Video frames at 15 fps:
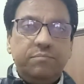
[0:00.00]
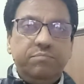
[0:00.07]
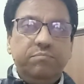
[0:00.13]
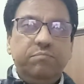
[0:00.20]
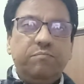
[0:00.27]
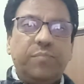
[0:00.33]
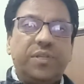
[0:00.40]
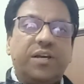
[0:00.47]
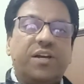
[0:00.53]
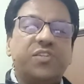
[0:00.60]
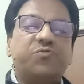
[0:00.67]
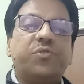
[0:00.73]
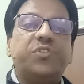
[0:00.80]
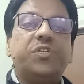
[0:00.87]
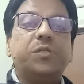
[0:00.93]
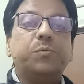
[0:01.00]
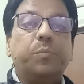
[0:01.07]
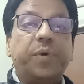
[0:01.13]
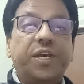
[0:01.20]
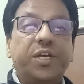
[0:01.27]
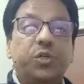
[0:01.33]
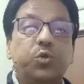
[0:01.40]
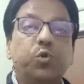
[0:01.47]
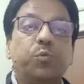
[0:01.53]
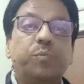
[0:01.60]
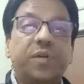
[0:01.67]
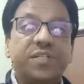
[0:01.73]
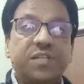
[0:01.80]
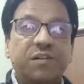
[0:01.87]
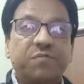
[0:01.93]
with the constructions be to plus
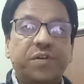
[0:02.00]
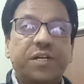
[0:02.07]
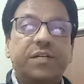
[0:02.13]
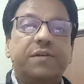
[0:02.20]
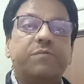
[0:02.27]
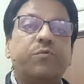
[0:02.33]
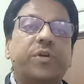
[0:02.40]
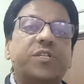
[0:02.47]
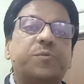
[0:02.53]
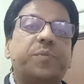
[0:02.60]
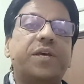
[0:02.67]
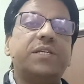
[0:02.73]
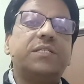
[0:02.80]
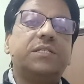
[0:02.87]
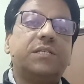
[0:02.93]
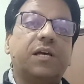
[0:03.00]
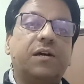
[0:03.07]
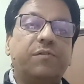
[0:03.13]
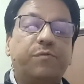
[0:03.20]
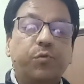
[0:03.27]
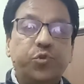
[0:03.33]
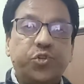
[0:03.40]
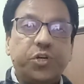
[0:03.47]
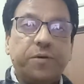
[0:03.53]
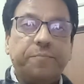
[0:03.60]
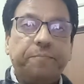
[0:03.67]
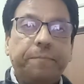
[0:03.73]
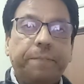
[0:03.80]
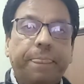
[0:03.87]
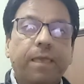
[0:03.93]
infinitive to express future.
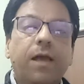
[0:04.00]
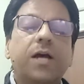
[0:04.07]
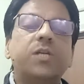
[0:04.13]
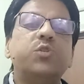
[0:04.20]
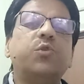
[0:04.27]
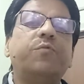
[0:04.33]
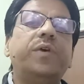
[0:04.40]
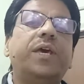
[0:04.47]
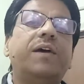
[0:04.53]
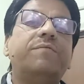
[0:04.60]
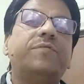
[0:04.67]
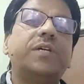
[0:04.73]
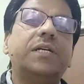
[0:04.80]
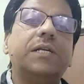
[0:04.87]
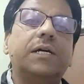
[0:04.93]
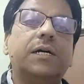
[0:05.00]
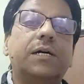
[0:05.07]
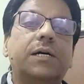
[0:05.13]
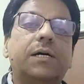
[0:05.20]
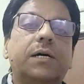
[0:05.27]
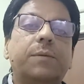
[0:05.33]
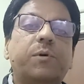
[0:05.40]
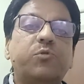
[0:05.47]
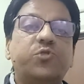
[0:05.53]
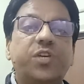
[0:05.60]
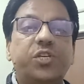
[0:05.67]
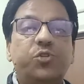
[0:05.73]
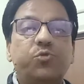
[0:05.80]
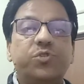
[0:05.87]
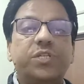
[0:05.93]
So we have done about 6 to
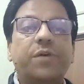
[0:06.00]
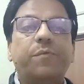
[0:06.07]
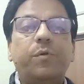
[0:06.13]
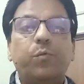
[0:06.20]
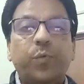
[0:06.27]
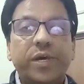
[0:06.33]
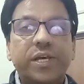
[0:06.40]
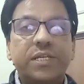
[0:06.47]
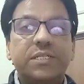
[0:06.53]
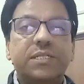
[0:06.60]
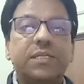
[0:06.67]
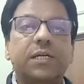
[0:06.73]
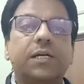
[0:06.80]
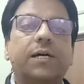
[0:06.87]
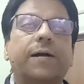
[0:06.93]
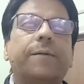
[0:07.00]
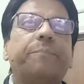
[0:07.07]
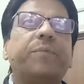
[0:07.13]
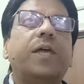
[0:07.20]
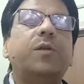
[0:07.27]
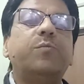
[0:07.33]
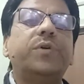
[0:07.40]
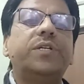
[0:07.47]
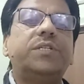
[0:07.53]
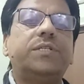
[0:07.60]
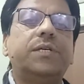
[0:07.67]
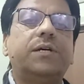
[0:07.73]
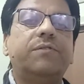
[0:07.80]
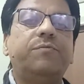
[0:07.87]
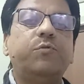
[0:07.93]
7 ways in which
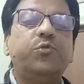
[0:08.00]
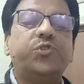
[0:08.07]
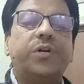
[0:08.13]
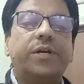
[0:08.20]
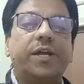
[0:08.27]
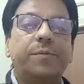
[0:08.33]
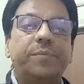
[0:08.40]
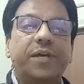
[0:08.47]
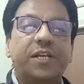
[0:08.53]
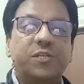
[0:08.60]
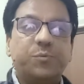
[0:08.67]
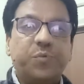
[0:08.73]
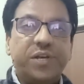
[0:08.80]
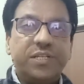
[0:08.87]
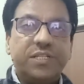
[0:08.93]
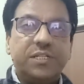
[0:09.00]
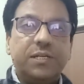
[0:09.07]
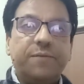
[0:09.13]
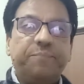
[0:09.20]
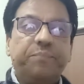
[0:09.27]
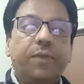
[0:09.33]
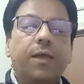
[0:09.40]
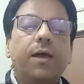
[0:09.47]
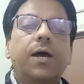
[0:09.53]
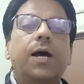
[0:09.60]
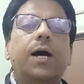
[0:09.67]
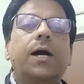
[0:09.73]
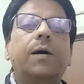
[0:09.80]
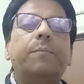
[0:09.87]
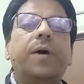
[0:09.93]
future can be expressed
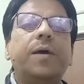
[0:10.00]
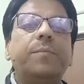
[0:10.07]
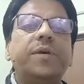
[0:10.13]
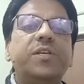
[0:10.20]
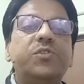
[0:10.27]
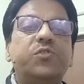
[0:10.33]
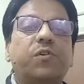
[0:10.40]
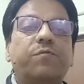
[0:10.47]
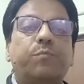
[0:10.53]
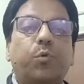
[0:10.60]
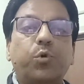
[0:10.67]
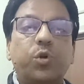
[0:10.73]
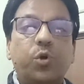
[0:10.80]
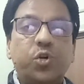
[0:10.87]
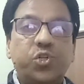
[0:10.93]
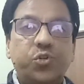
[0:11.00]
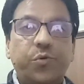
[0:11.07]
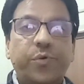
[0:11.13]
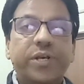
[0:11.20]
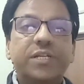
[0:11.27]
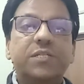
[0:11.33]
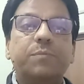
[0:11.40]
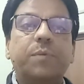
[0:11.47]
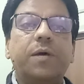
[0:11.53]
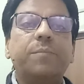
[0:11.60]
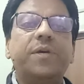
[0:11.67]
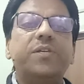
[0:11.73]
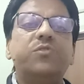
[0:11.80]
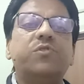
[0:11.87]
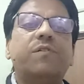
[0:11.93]
by means of modal auxiliaries, by means
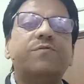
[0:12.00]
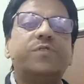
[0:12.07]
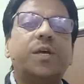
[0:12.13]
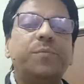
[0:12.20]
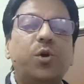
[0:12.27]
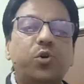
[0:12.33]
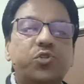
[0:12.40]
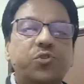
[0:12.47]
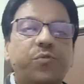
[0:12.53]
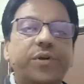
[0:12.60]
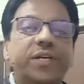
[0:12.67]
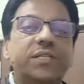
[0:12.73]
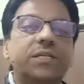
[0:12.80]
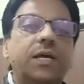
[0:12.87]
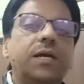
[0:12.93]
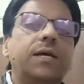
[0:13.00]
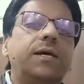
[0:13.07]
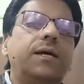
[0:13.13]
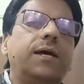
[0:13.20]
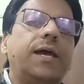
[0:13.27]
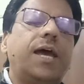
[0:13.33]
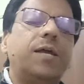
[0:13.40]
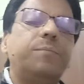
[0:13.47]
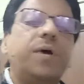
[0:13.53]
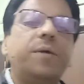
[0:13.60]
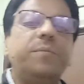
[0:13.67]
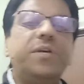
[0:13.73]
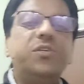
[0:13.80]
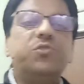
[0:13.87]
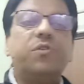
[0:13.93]
of semi-auxiliaries, and by
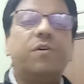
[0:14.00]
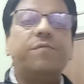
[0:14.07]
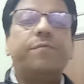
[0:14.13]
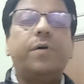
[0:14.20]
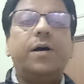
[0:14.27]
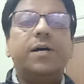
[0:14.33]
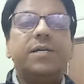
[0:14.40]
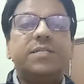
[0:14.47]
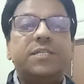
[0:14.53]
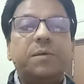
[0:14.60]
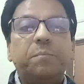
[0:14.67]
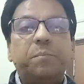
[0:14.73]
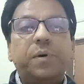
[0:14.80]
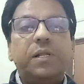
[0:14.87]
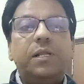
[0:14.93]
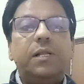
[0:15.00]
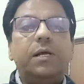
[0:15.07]
means of simple